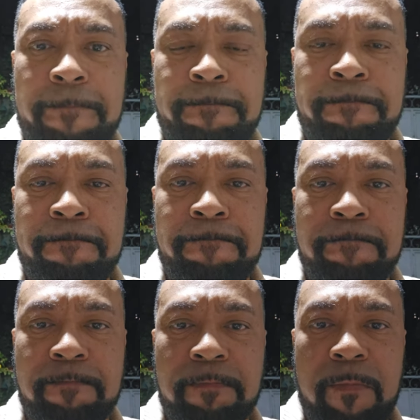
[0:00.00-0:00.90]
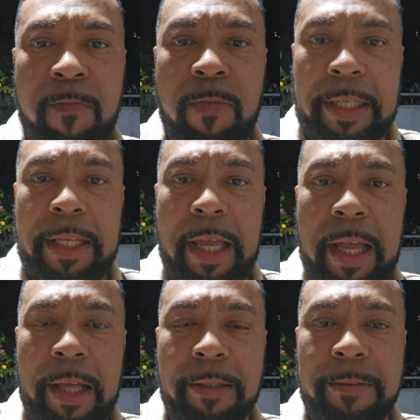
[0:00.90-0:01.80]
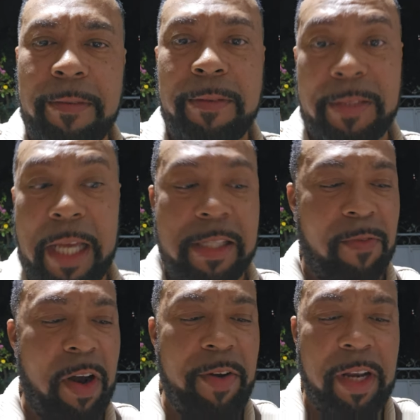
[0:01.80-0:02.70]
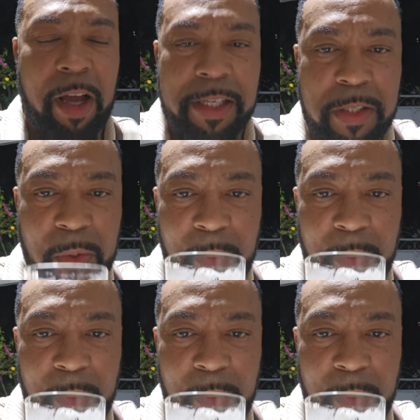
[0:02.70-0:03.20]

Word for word: Mmm. Yeah, tastes very nice.